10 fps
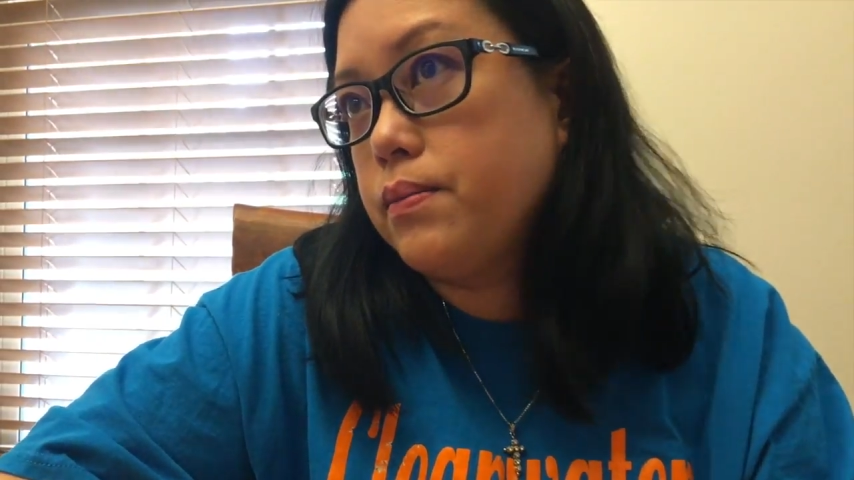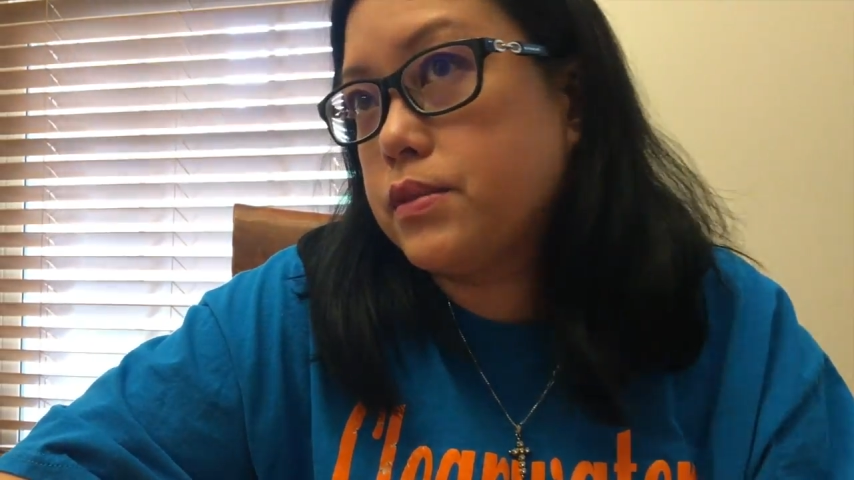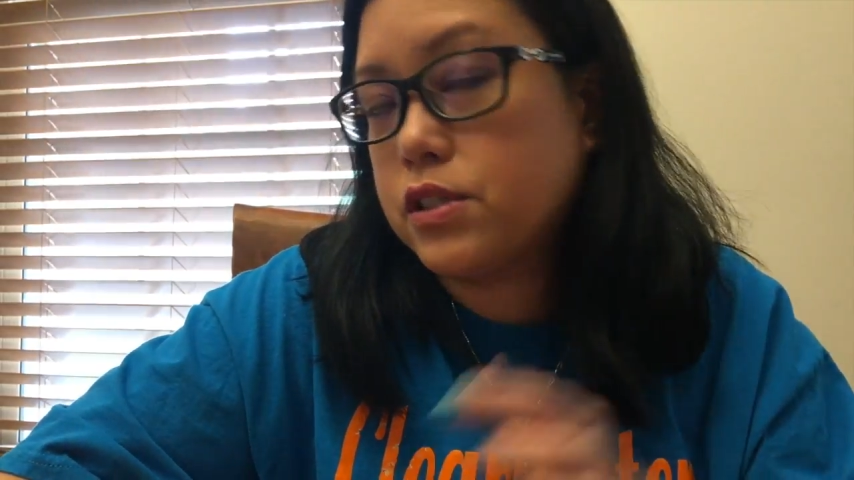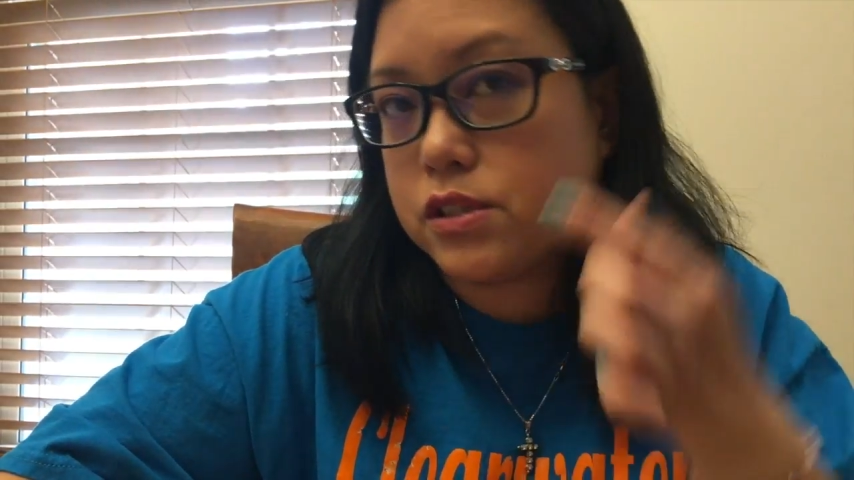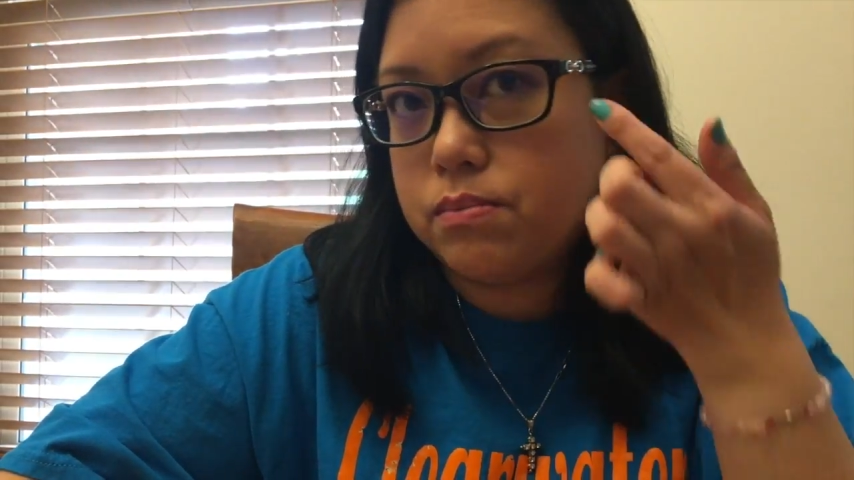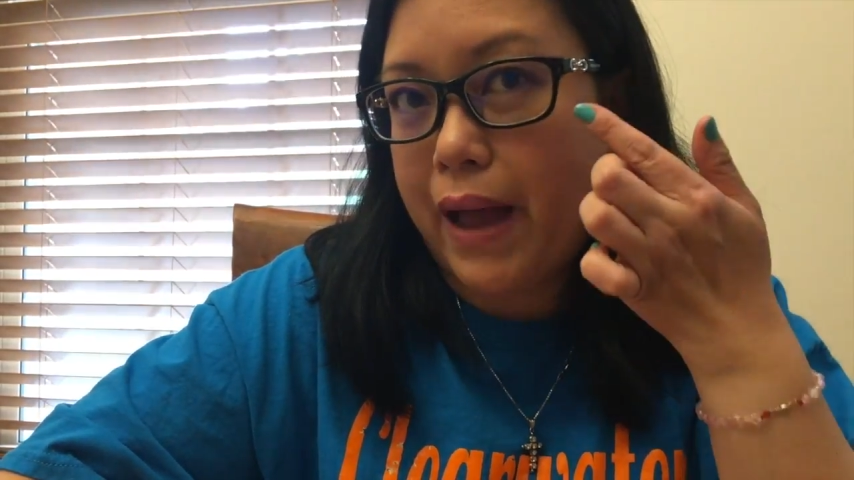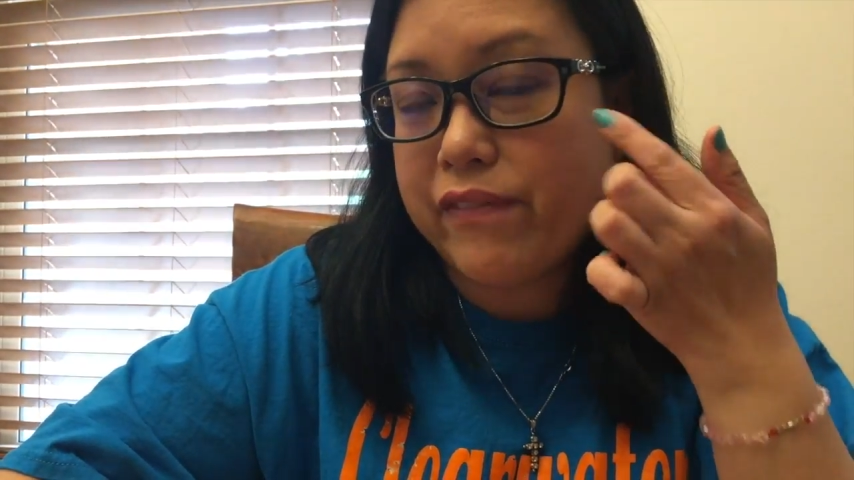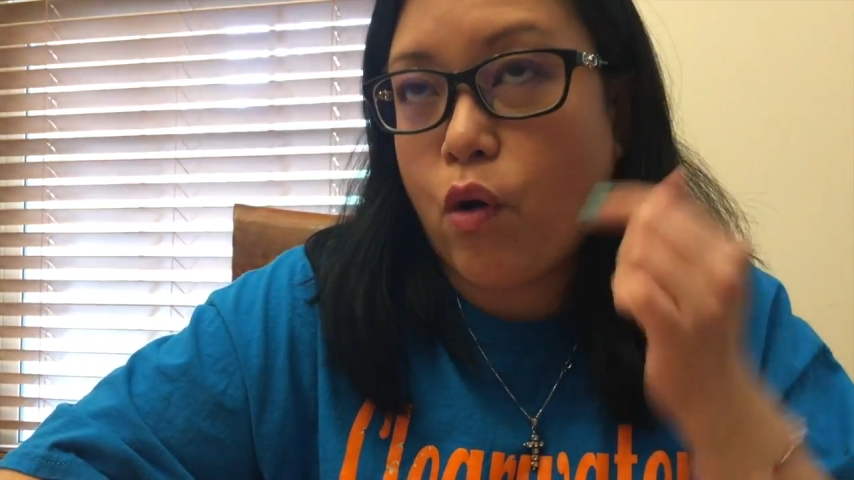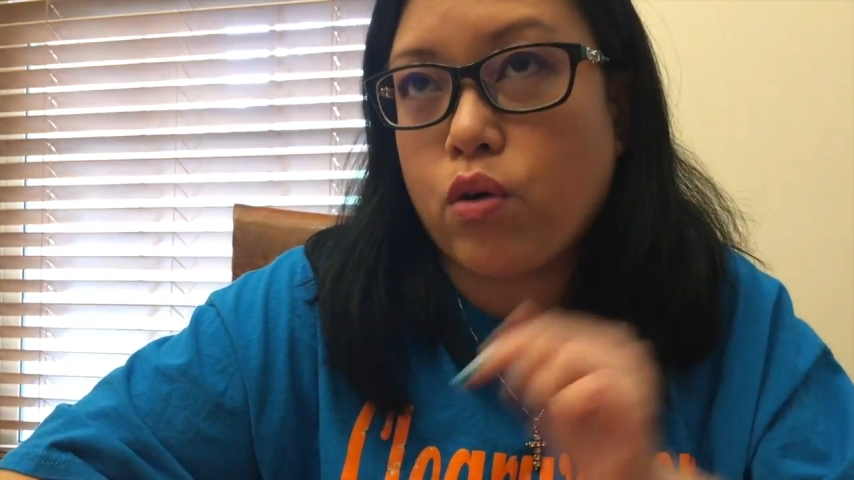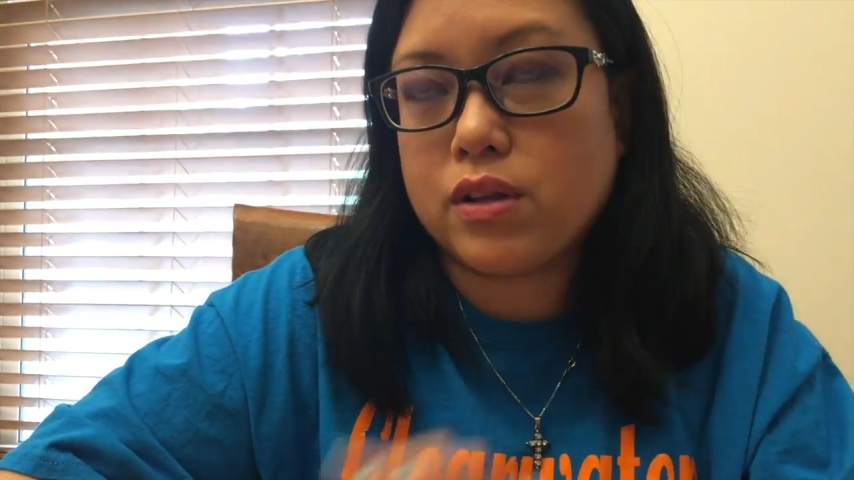Just
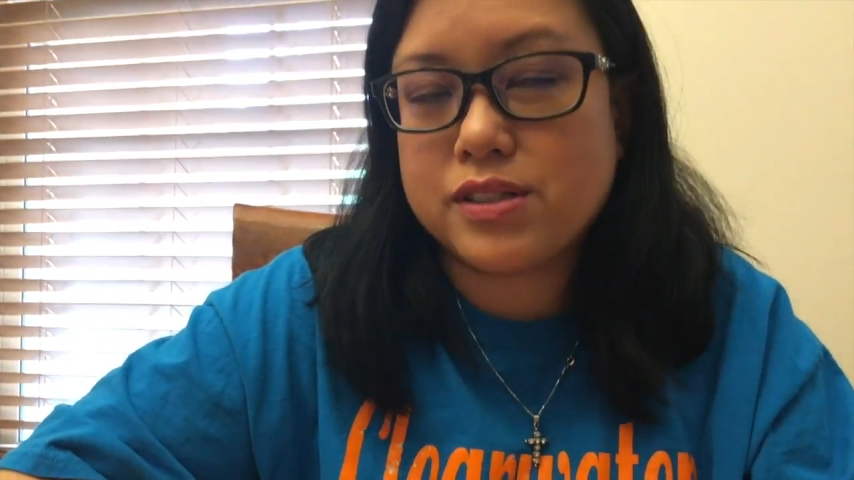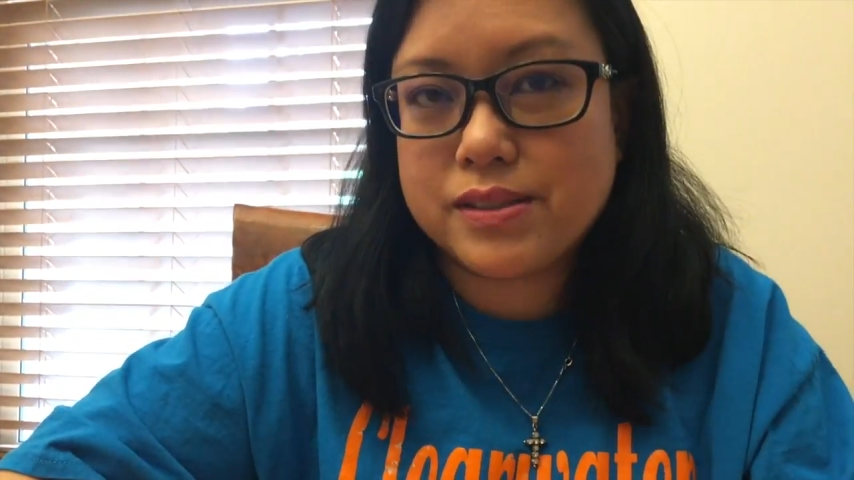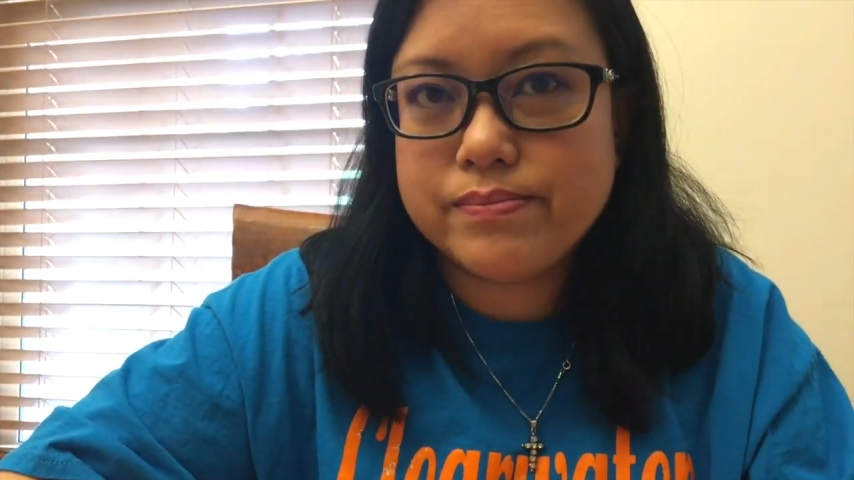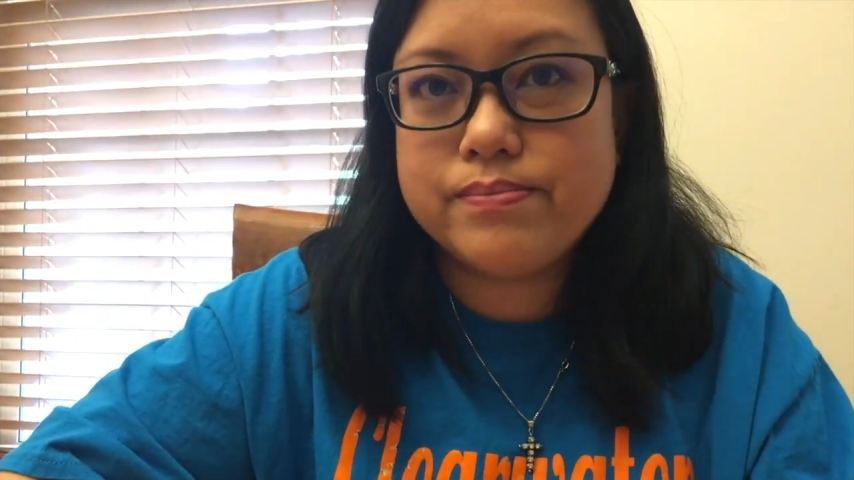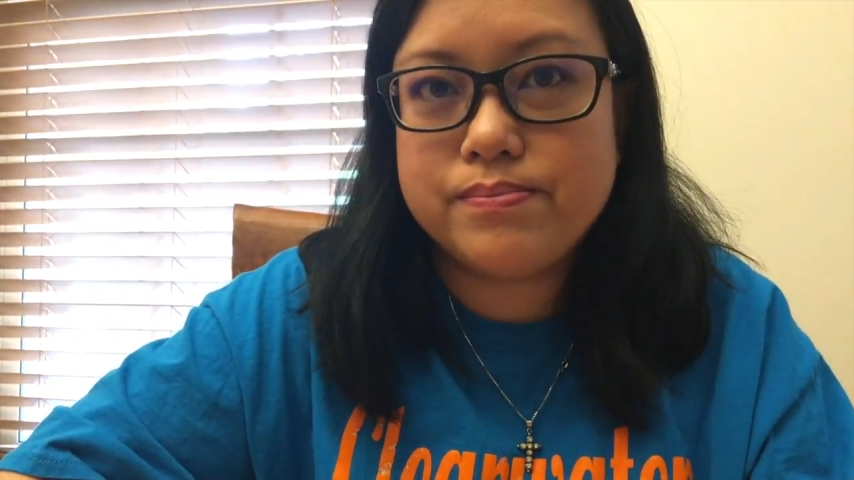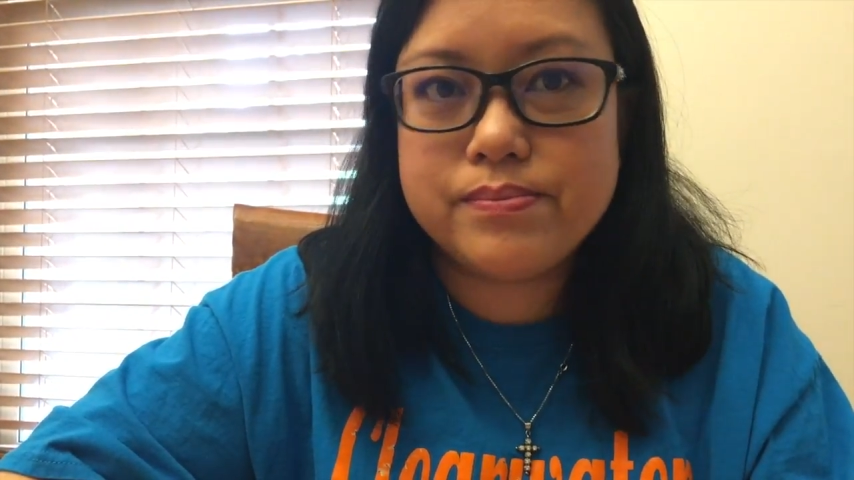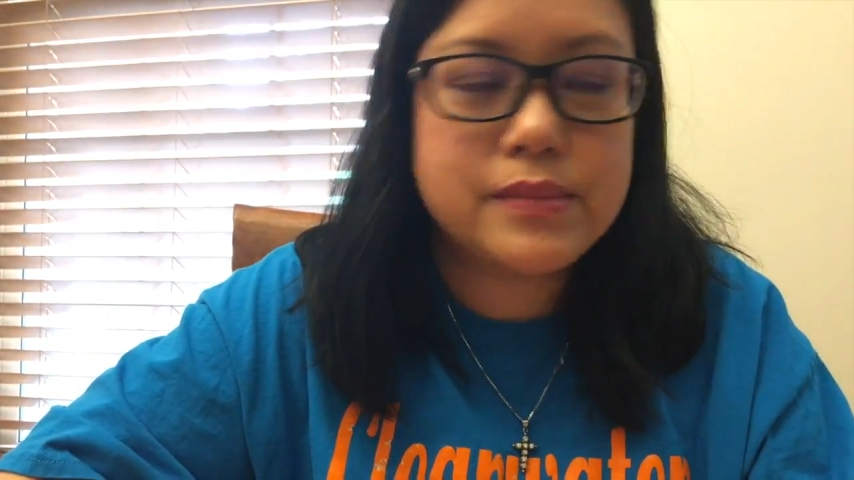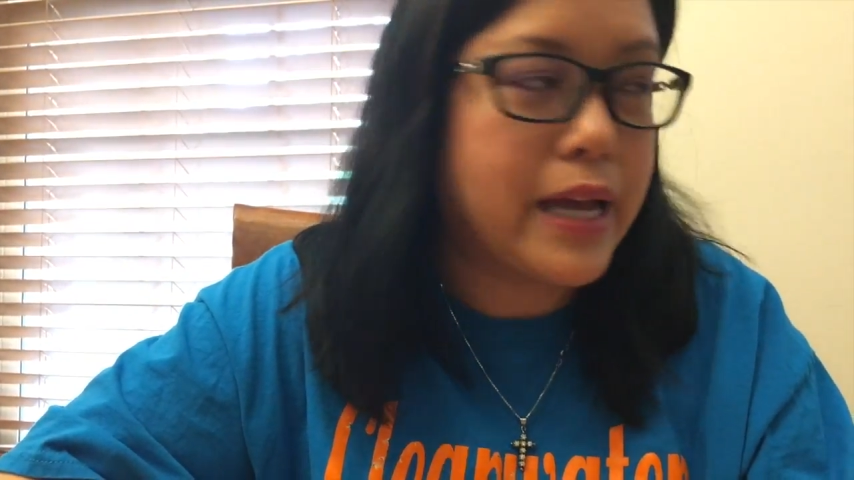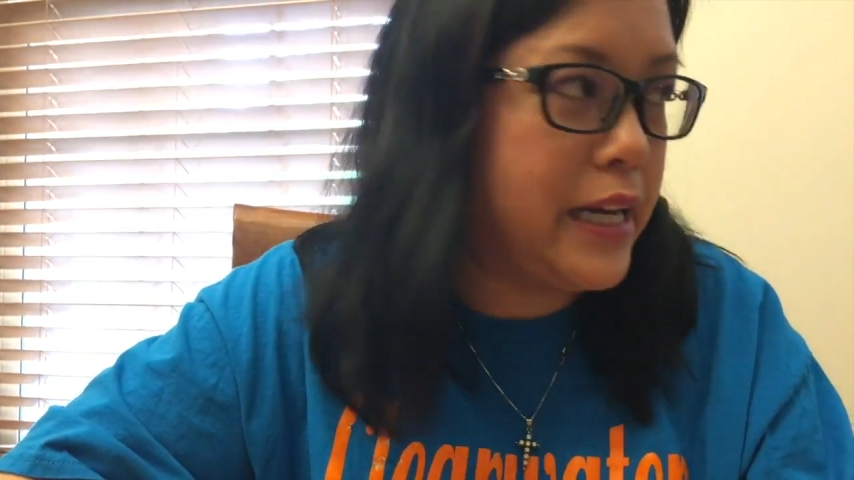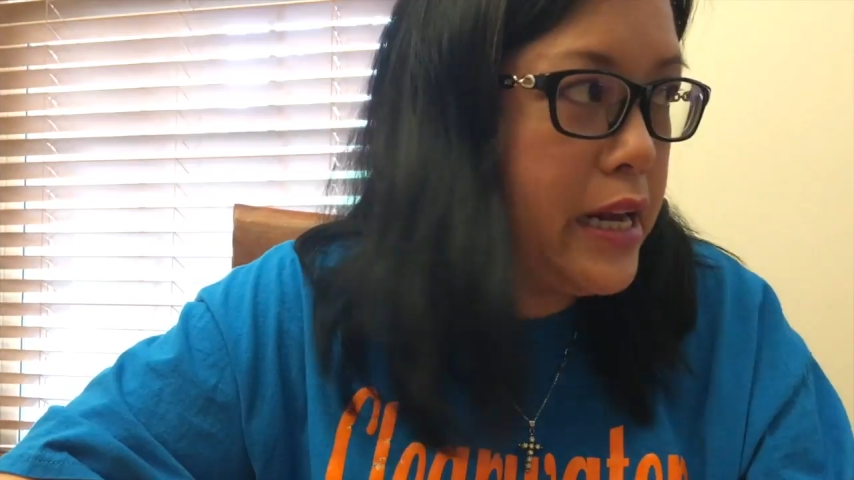bifocals.
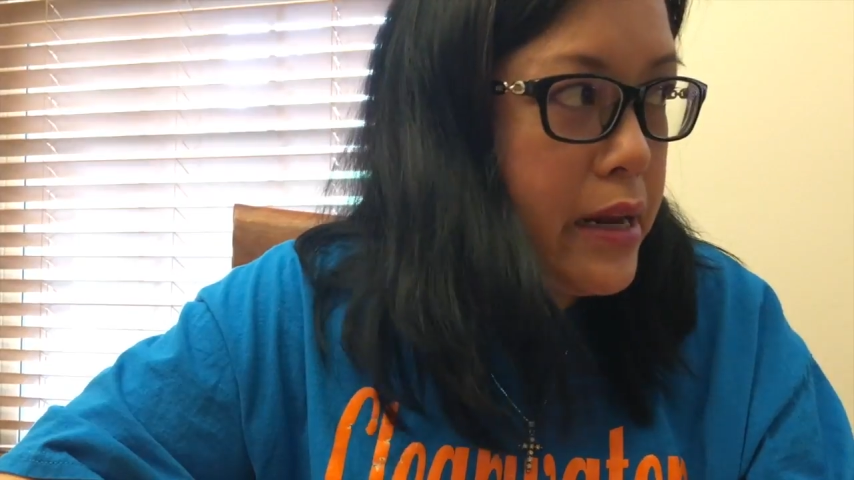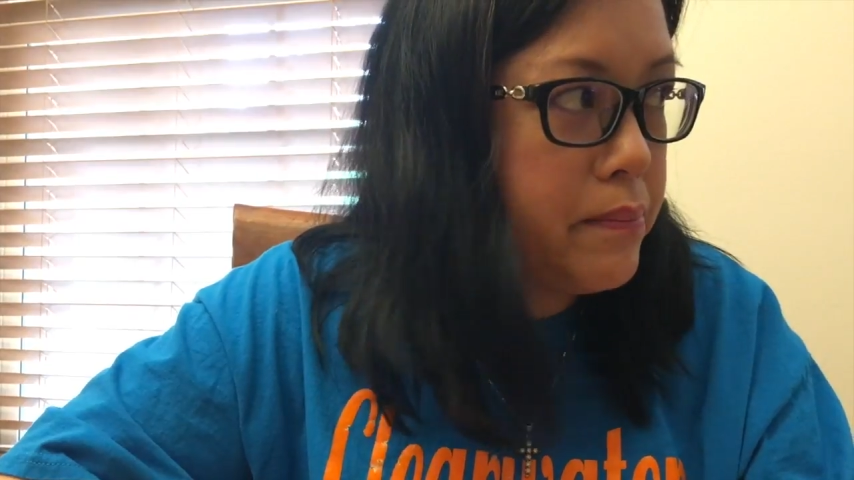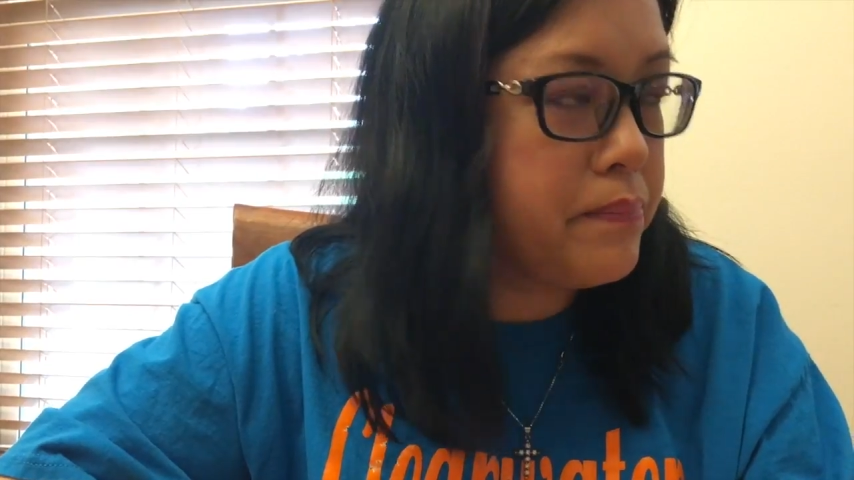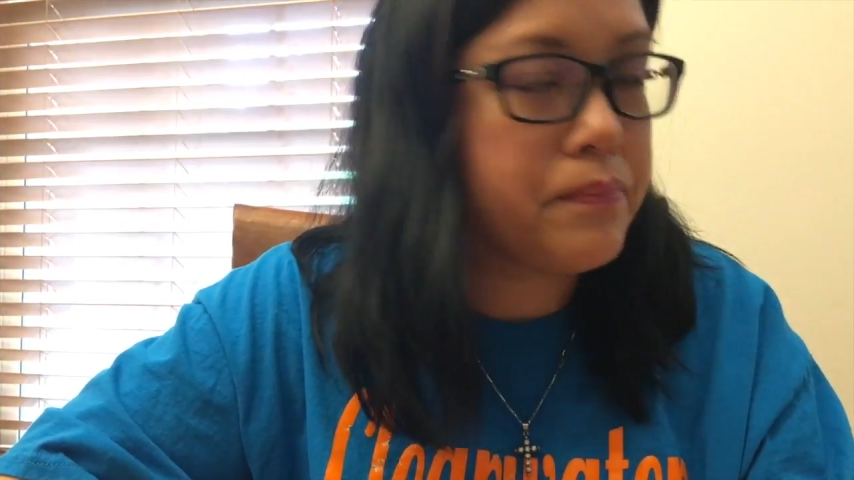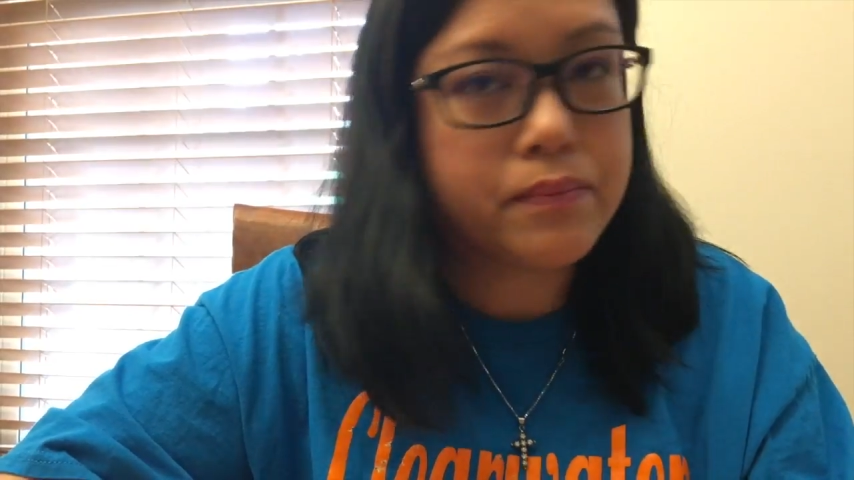I needed them.